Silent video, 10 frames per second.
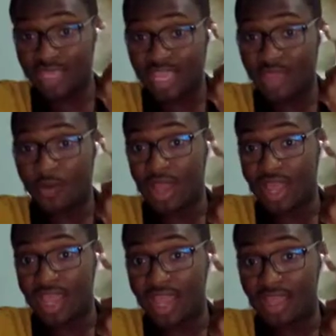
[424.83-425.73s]
be
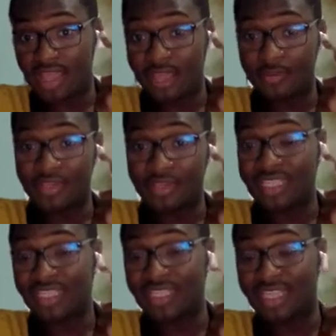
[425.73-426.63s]
aware about
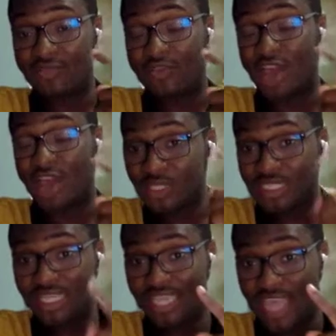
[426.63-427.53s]
it is that the
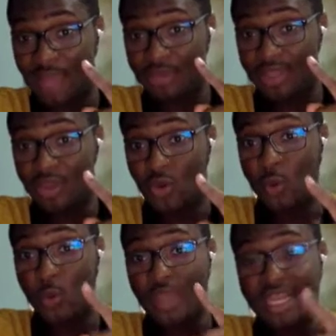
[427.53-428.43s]
handicap
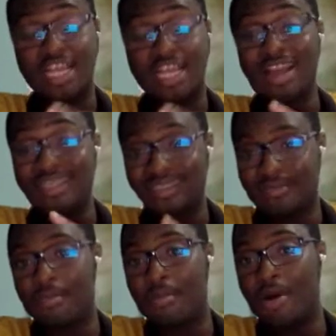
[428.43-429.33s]
will cost
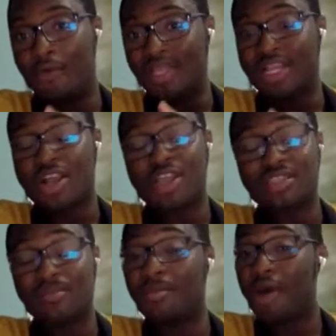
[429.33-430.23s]

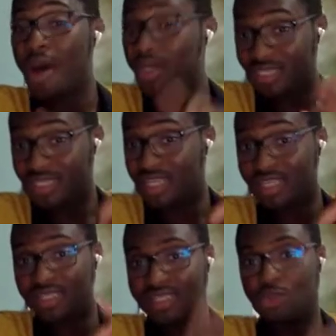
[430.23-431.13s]
more
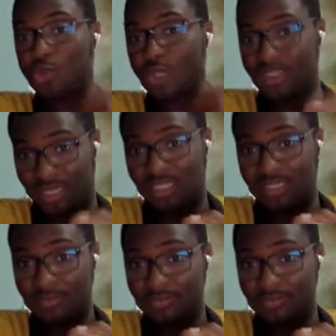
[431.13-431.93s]
than the treatment.